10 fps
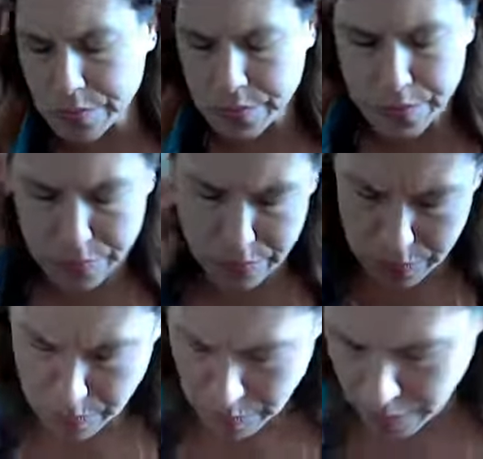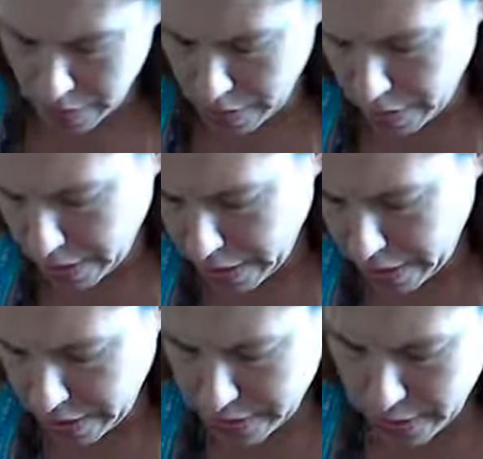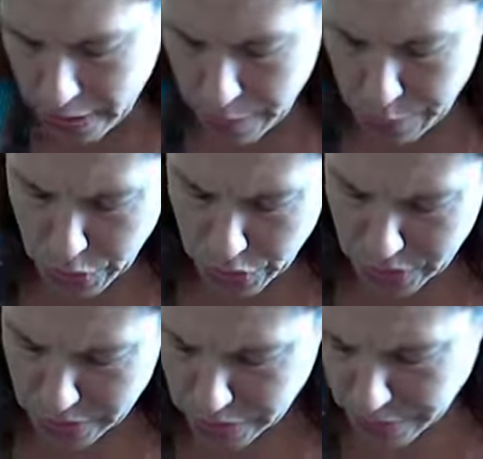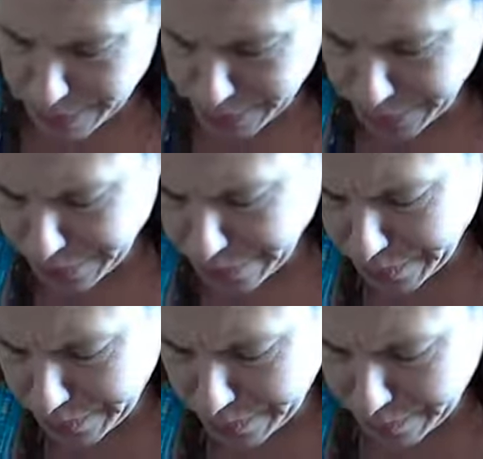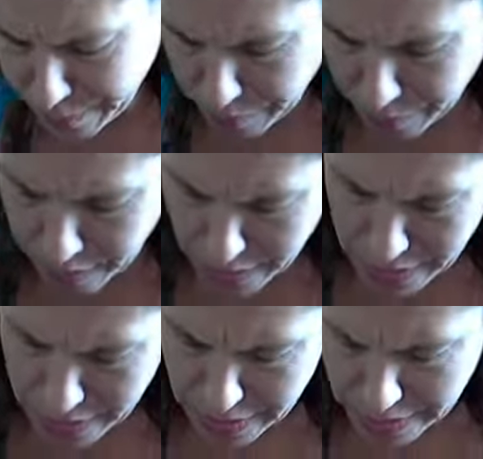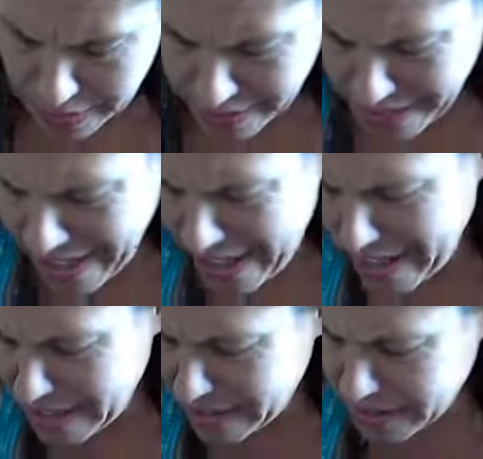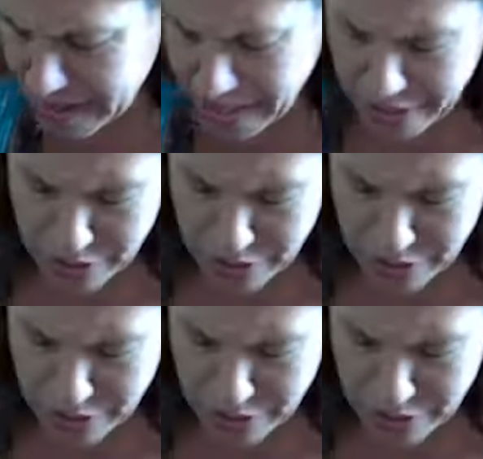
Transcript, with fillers: James 2.23 says Abraham believed. Yes. How many